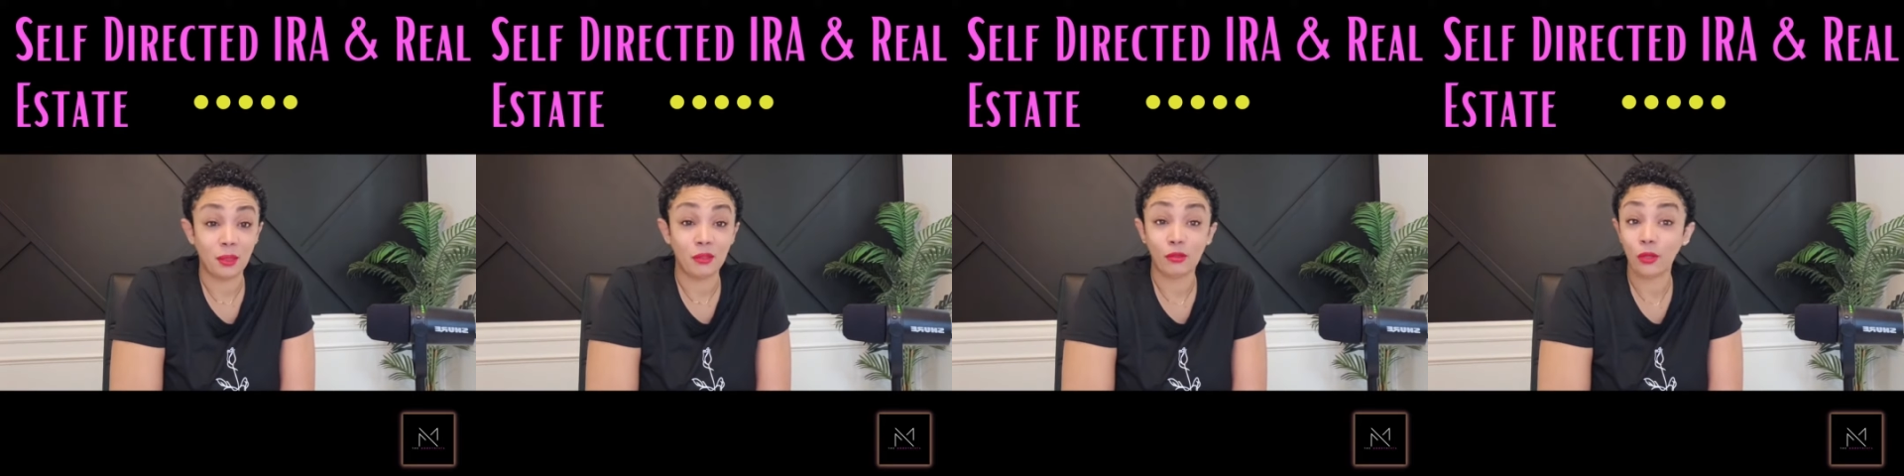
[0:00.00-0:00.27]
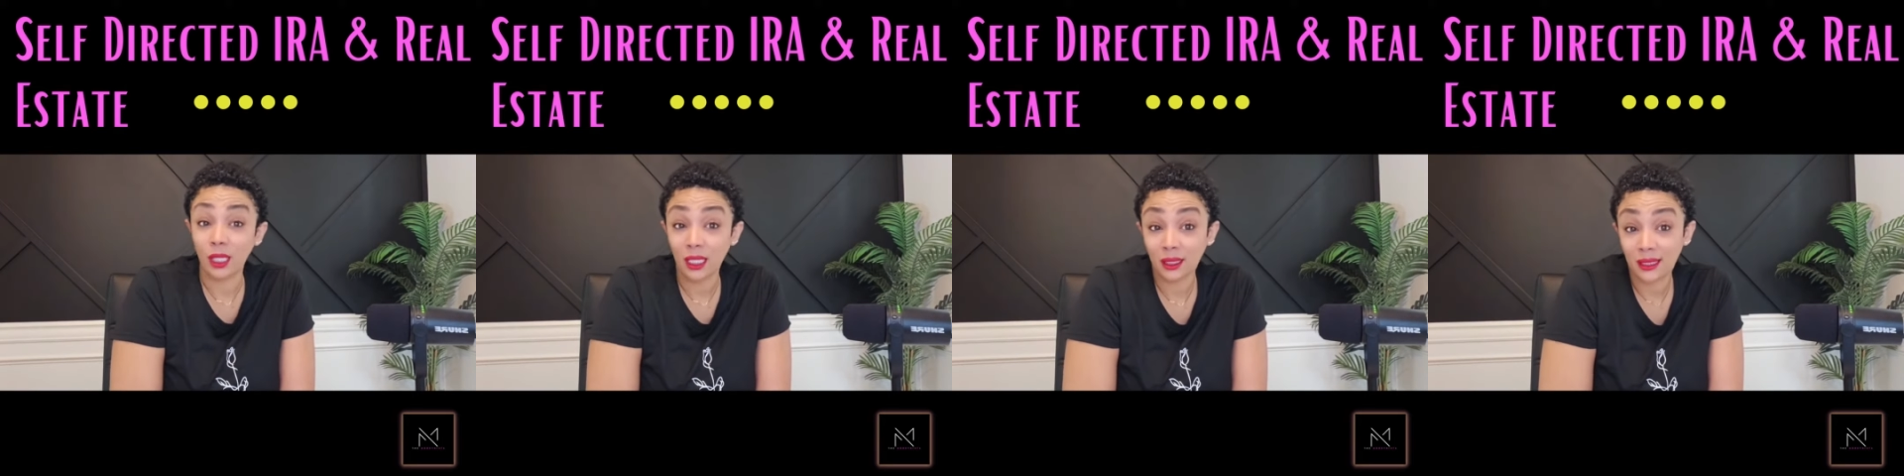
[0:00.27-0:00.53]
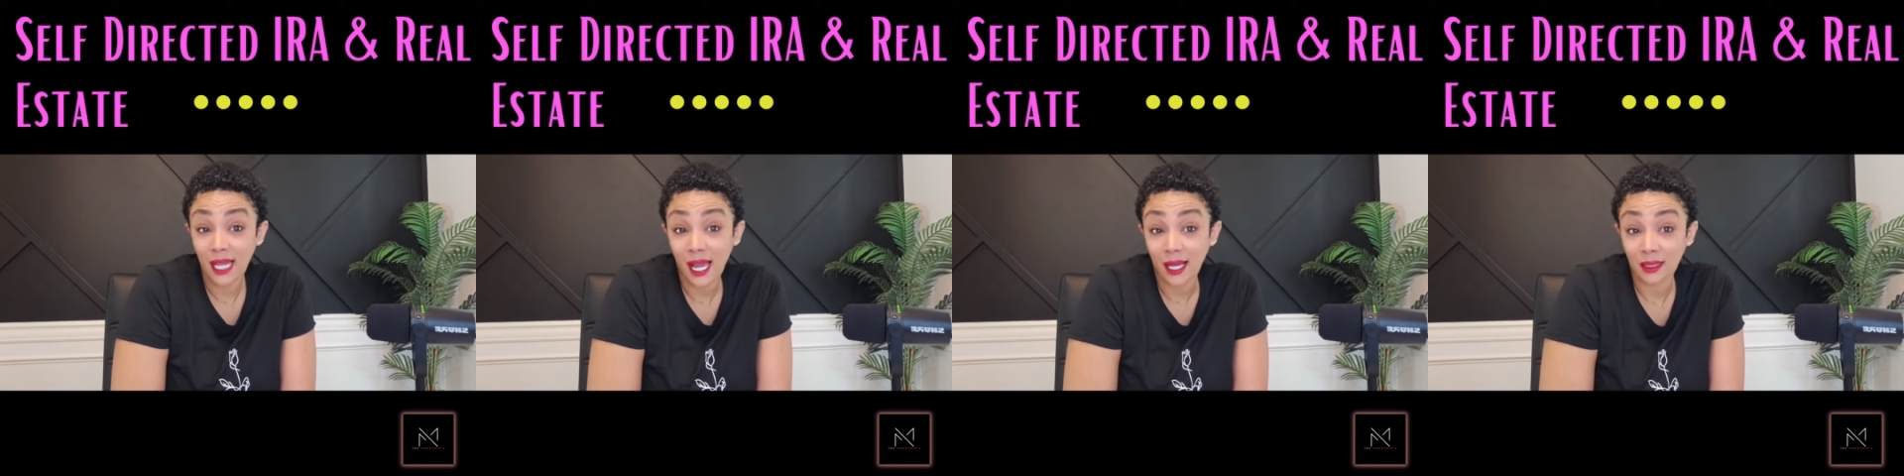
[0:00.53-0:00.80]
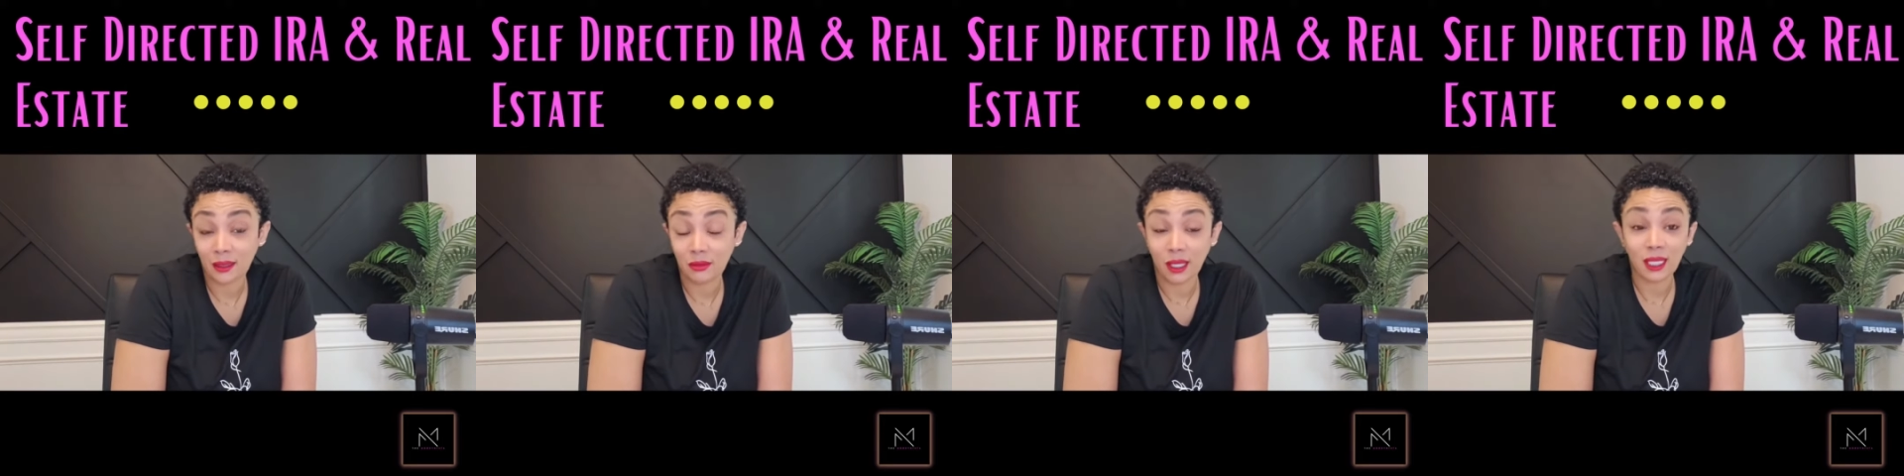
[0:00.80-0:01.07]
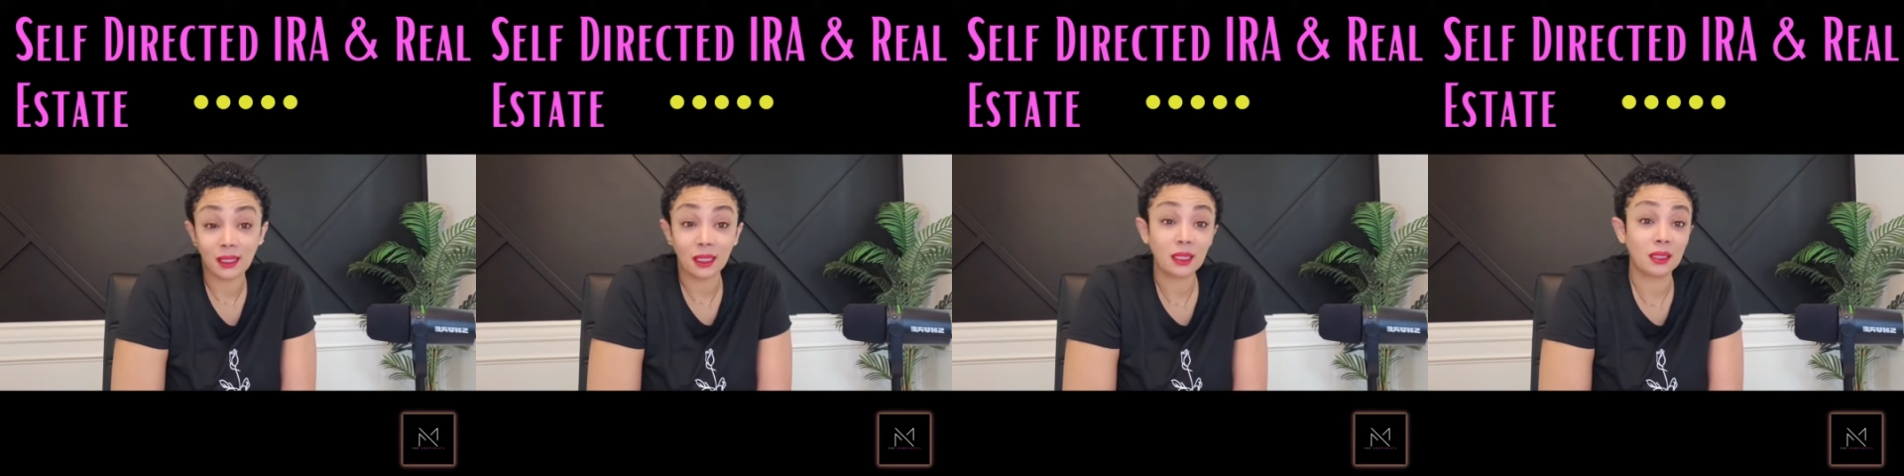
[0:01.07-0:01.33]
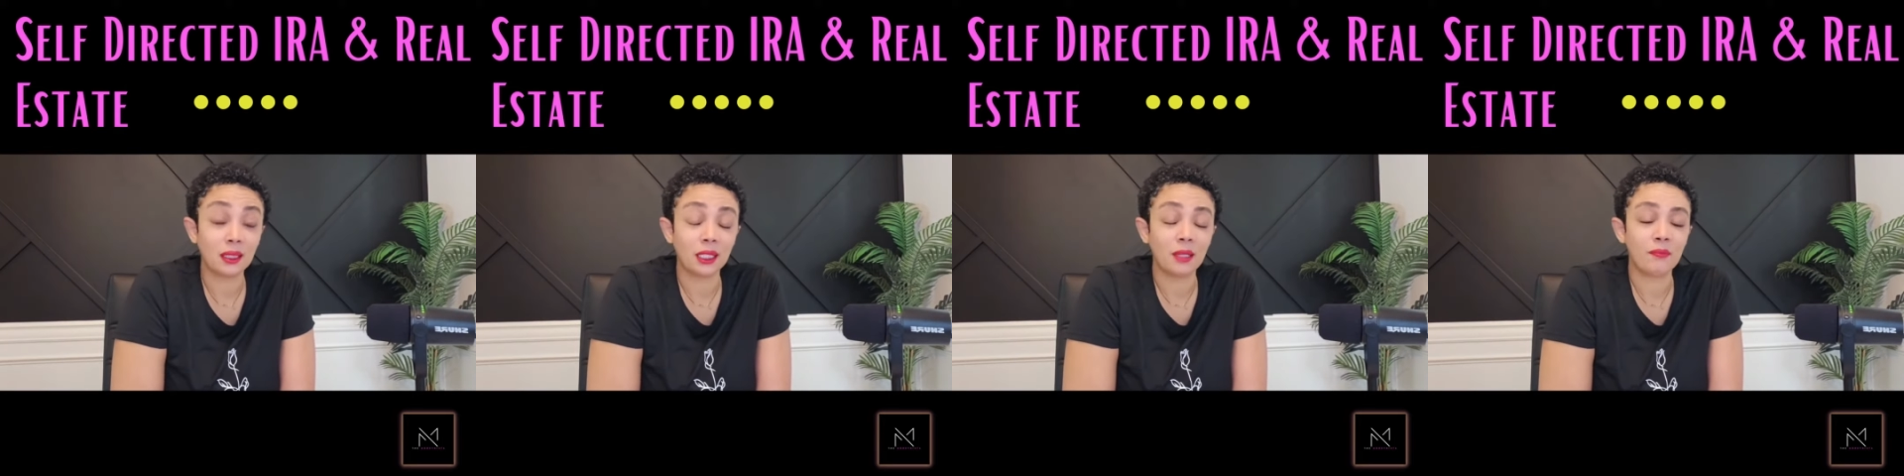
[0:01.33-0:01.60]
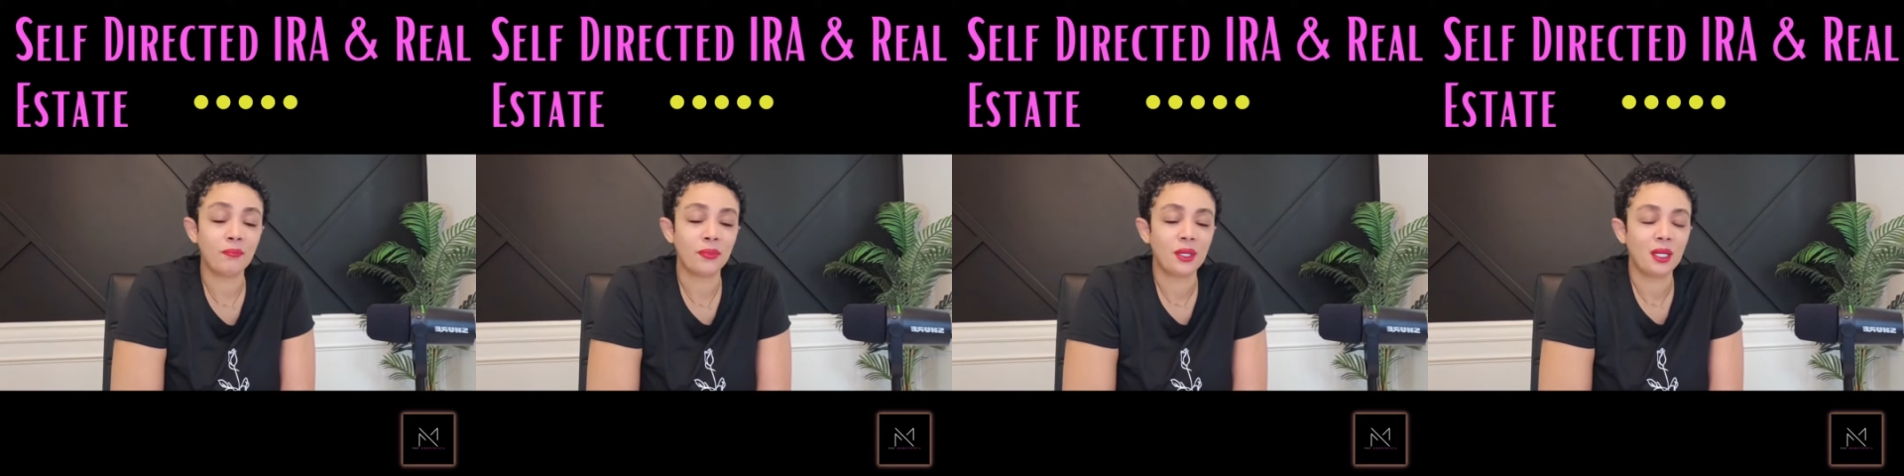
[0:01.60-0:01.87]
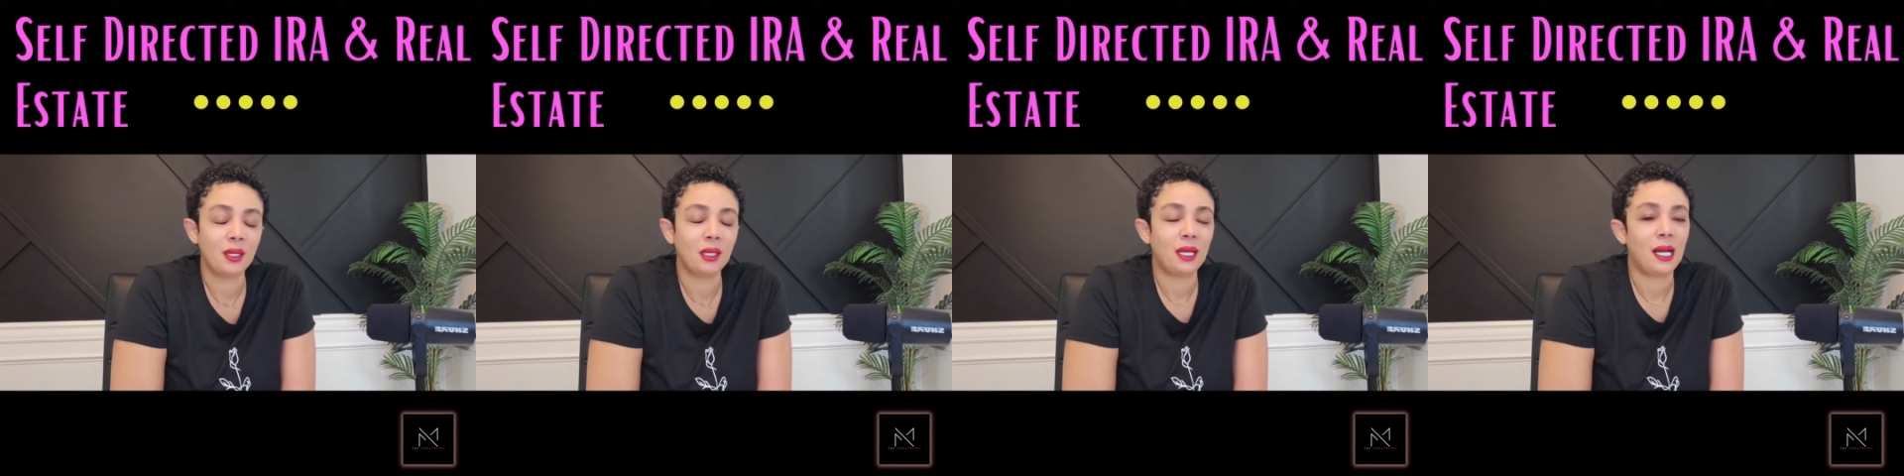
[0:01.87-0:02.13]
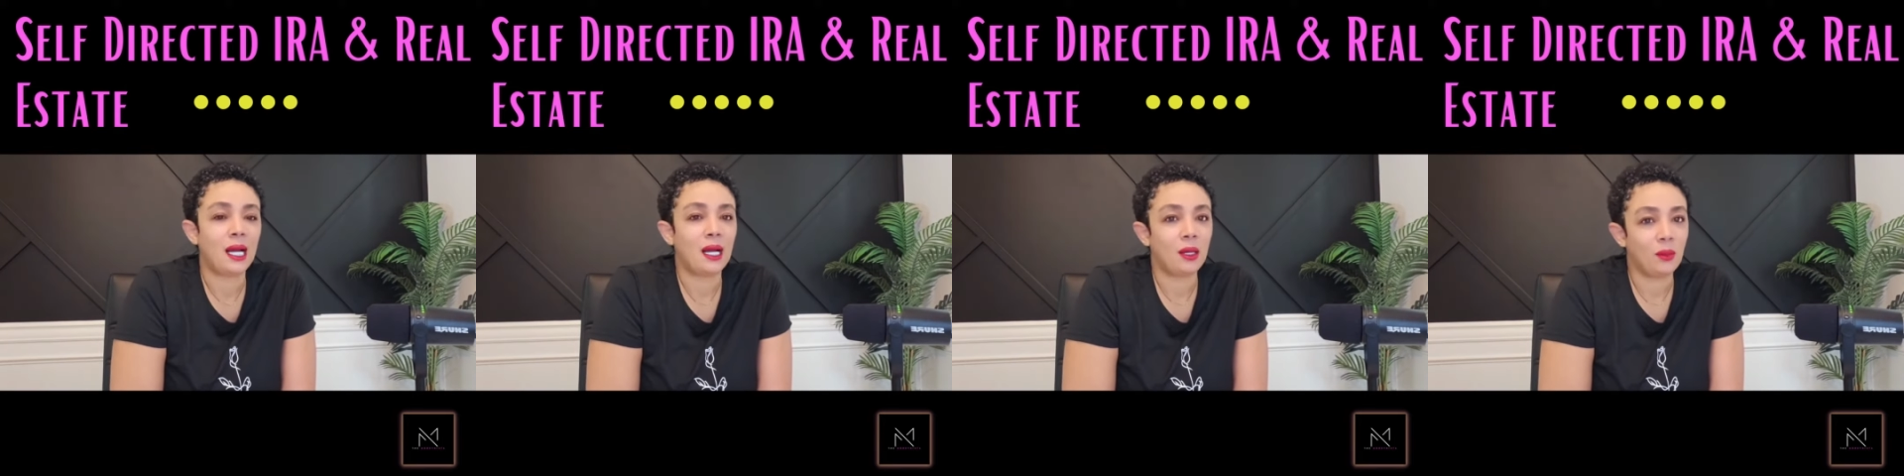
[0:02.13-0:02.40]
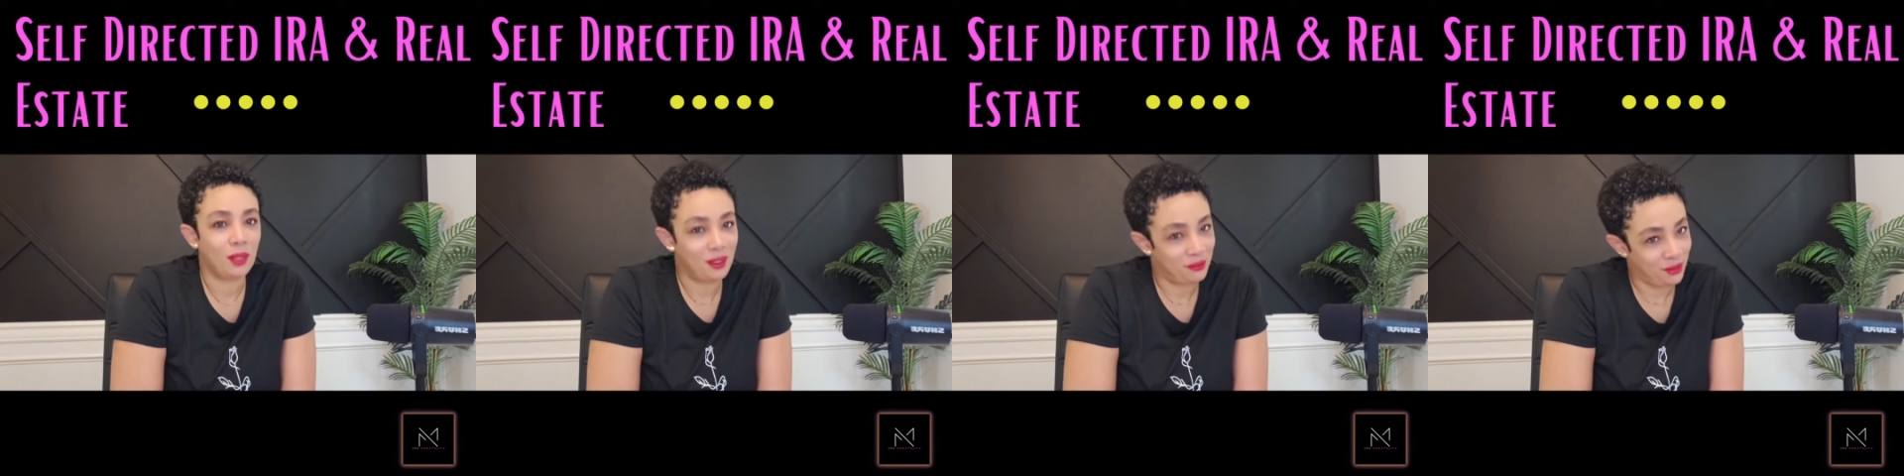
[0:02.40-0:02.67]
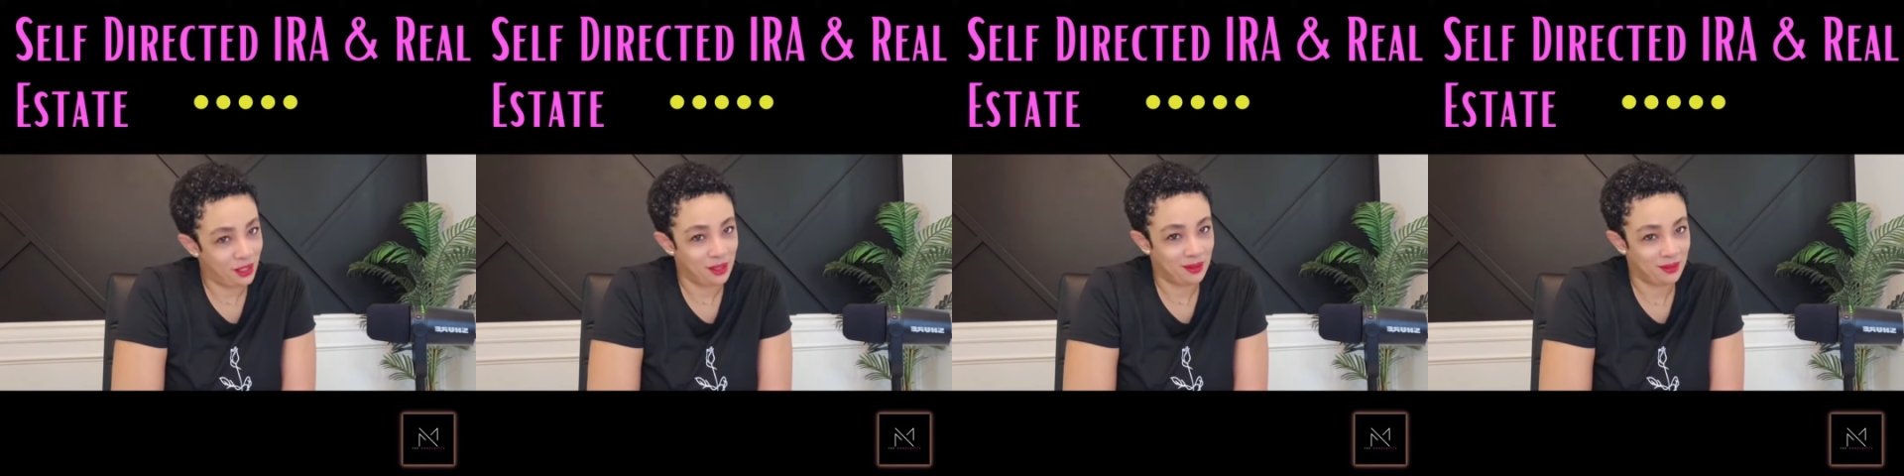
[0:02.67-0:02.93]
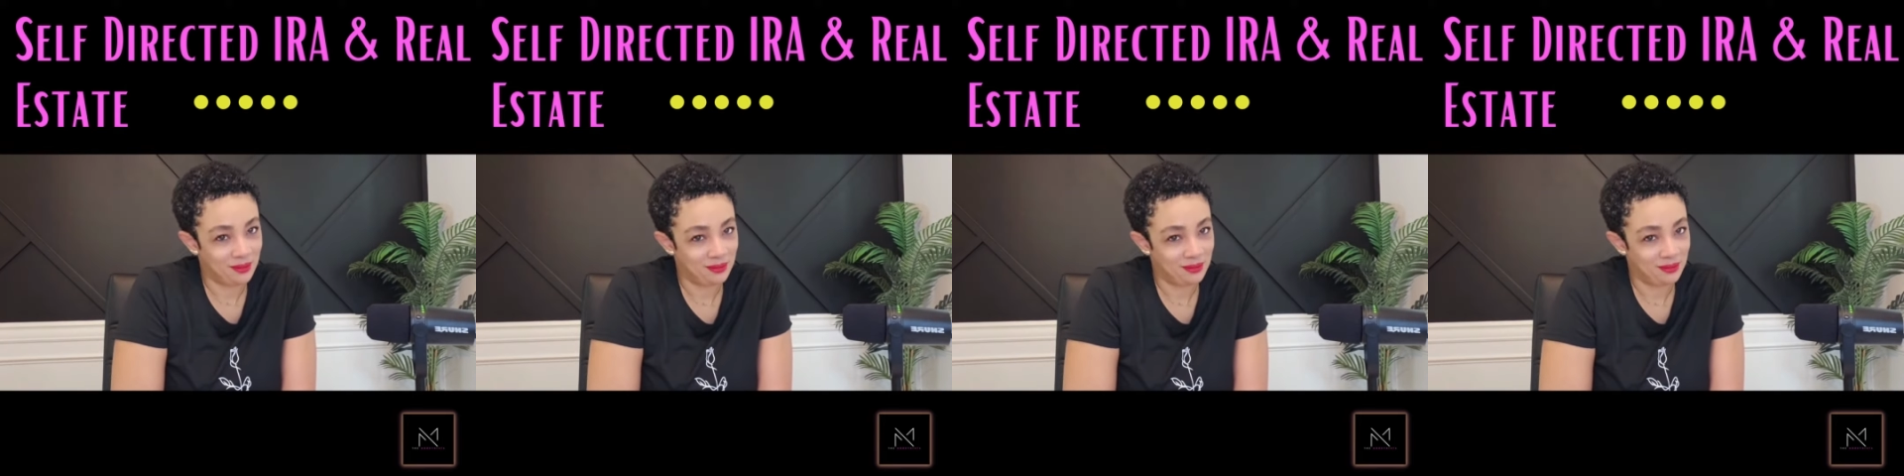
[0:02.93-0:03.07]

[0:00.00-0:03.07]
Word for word: avoiding tax, right, legally. However,